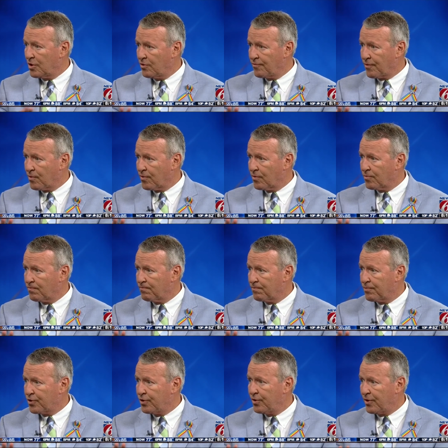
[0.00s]
further
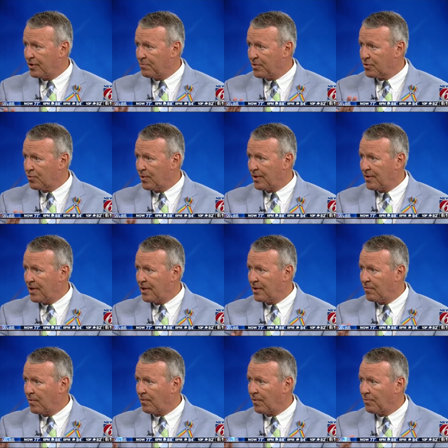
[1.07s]
shooting between then
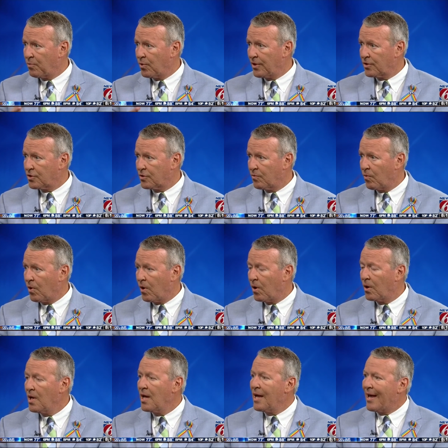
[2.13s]
and when we breached the
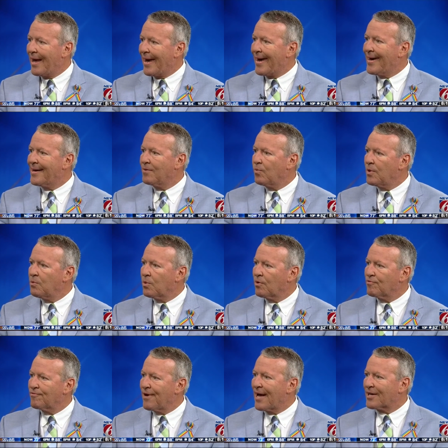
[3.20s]
wall, and we were
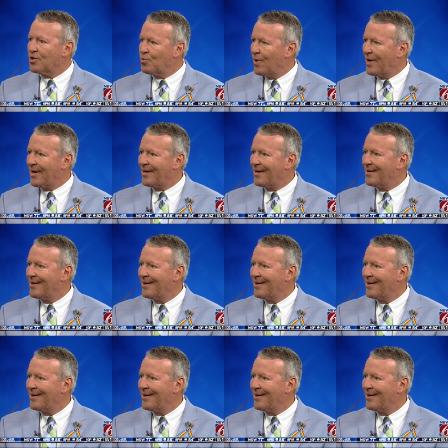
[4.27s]
evacuating